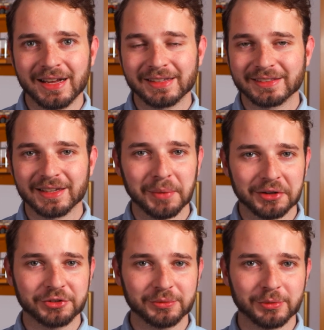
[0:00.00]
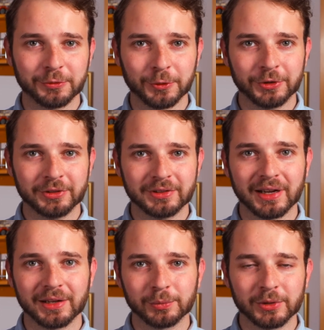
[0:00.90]
As I mentioned before,
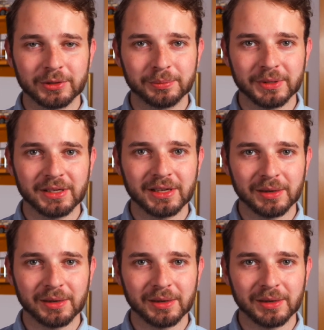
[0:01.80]
I will be